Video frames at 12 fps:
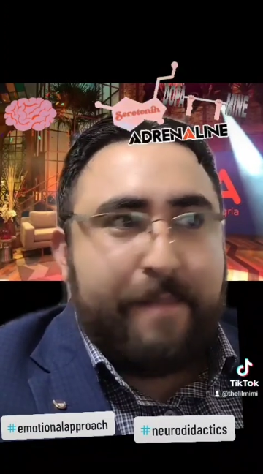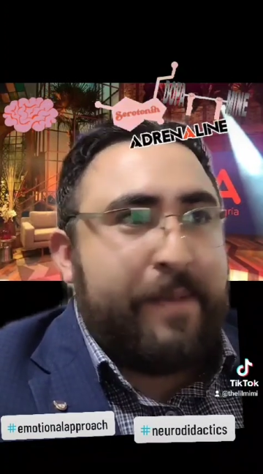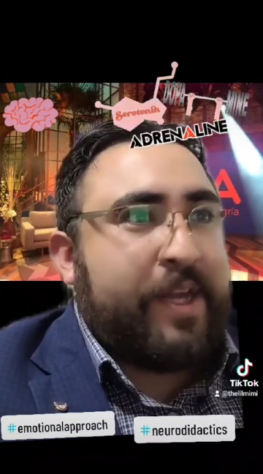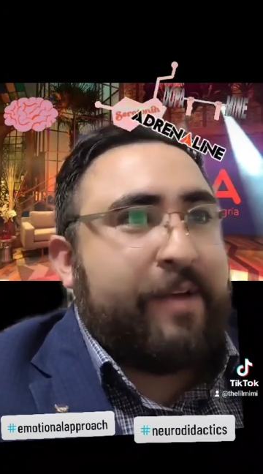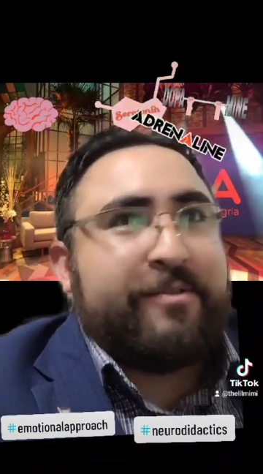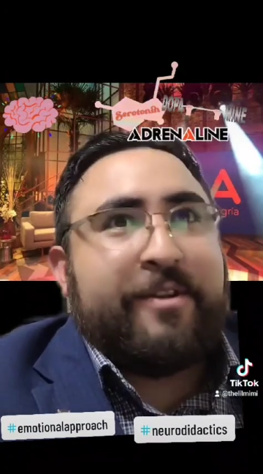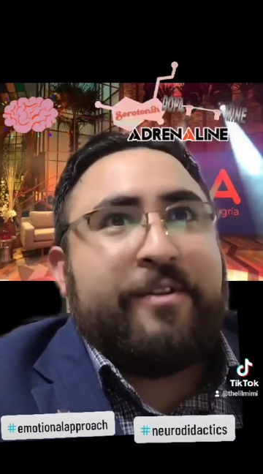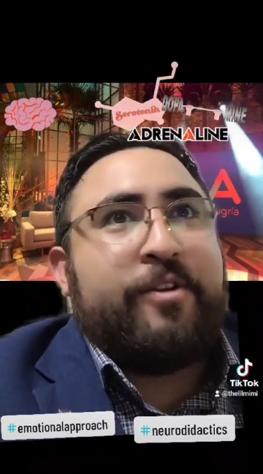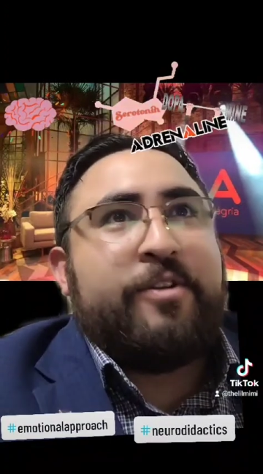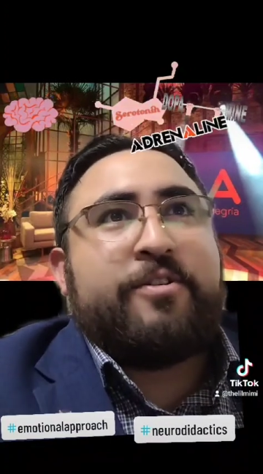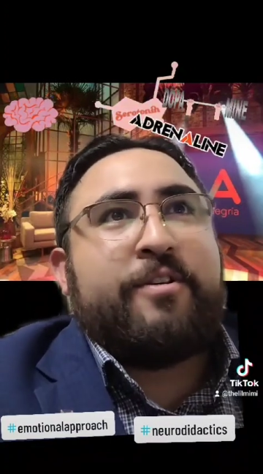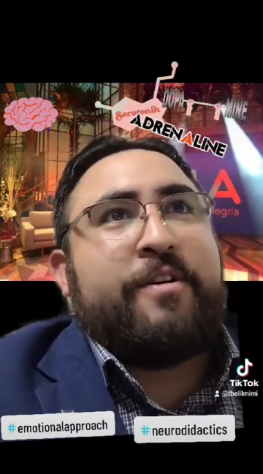because the
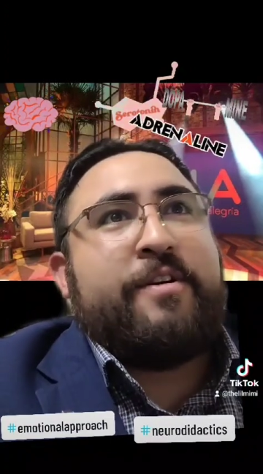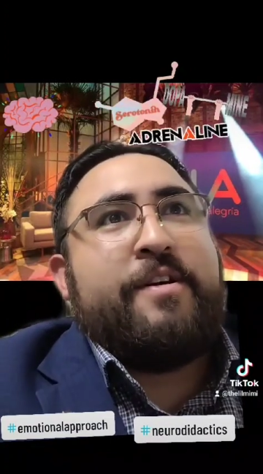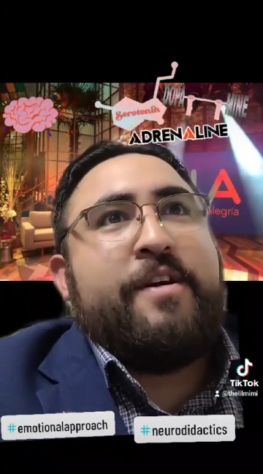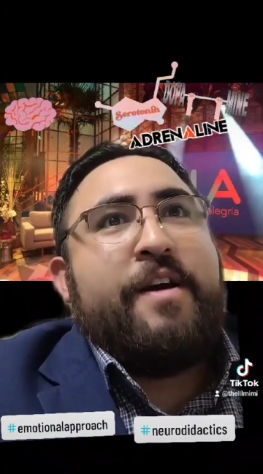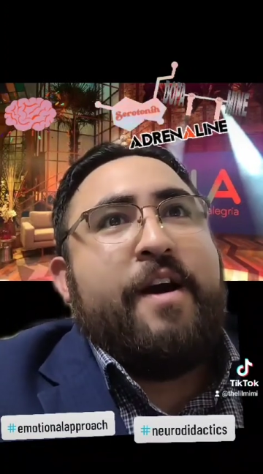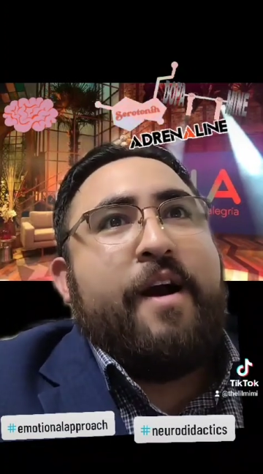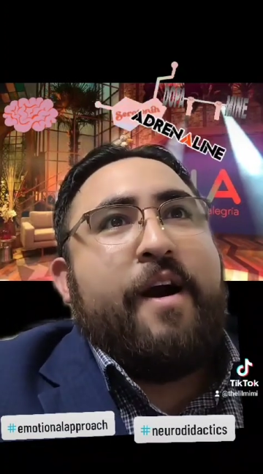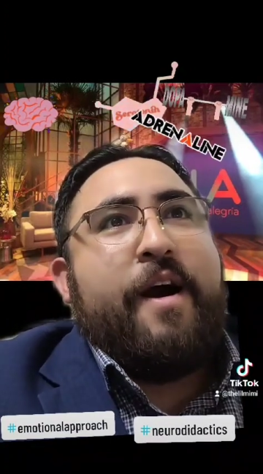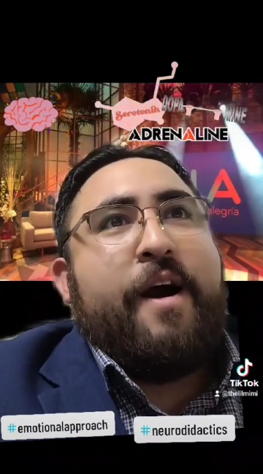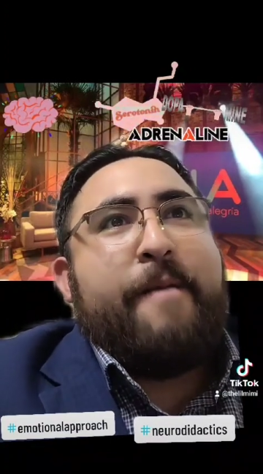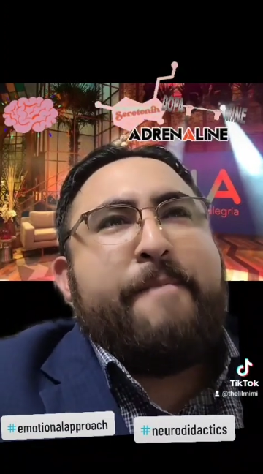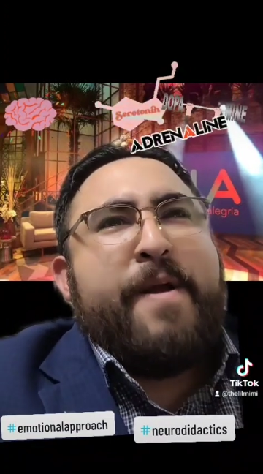teacher
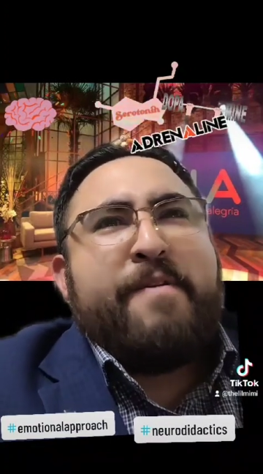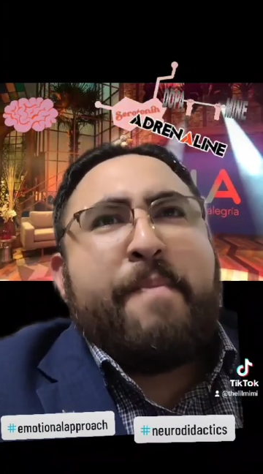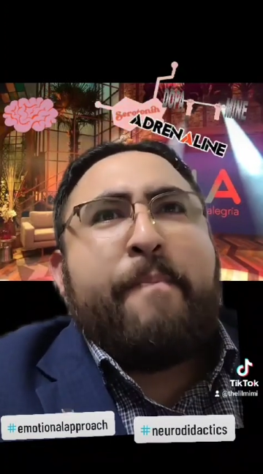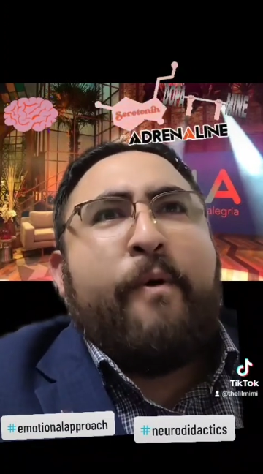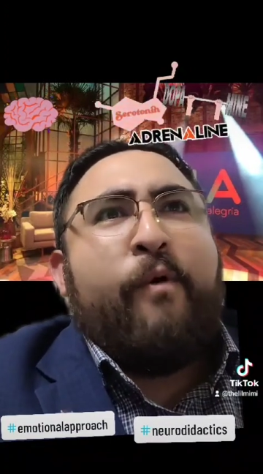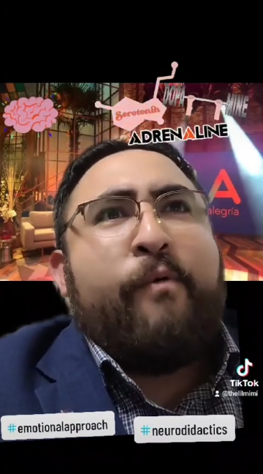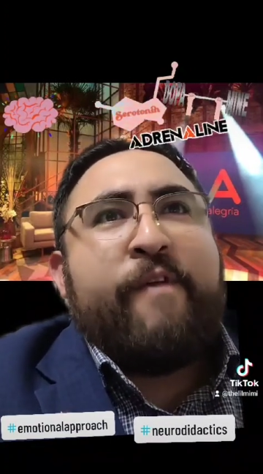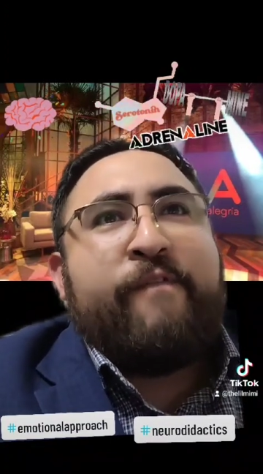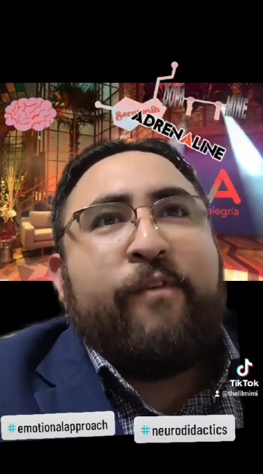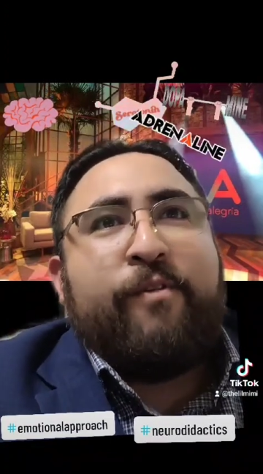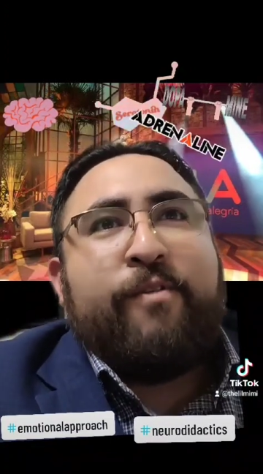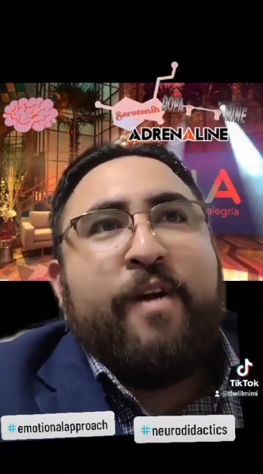are very
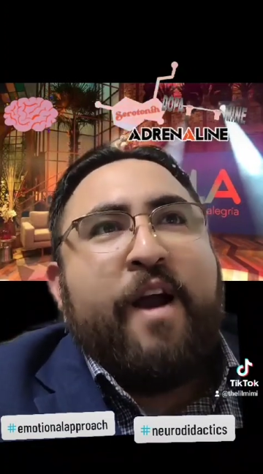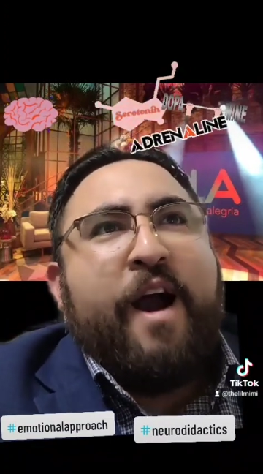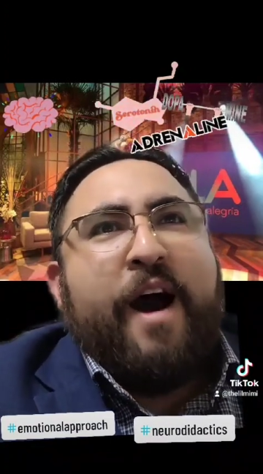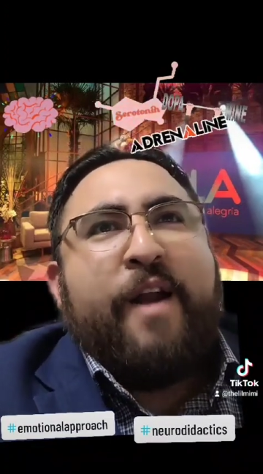powerful,